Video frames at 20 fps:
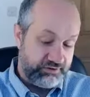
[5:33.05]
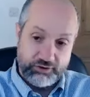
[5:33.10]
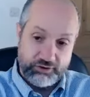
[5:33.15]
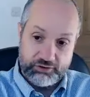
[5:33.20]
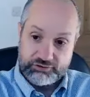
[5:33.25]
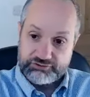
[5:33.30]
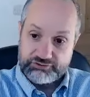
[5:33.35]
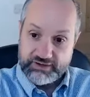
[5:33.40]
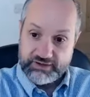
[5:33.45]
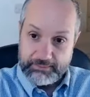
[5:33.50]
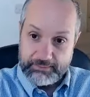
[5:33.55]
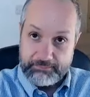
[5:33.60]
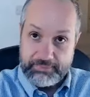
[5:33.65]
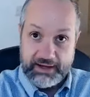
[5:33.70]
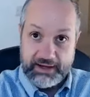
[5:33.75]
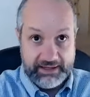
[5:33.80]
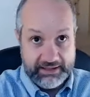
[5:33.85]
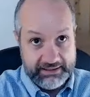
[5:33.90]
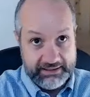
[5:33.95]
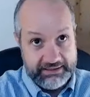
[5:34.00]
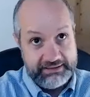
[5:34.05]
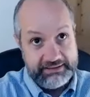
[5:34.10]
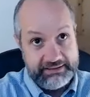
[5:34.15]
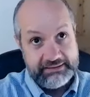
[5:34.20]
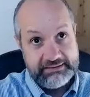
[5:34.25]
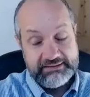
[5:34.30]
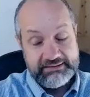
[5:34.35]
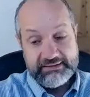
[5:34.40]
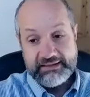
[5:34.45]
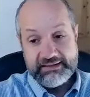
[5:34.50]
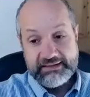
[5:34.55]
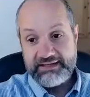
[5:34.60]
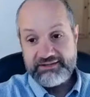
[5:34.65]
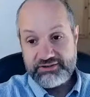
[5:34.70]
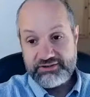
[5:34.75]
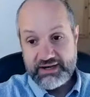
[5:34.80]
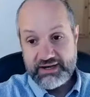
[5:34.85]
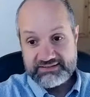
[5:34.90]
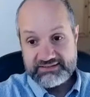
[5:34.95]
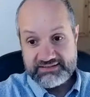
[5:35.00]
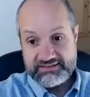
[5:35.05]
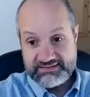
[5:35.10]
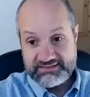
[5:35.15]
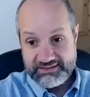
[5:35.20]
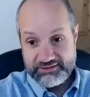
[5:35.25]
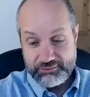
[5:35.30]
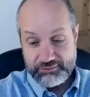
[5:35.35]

it was often not great pay,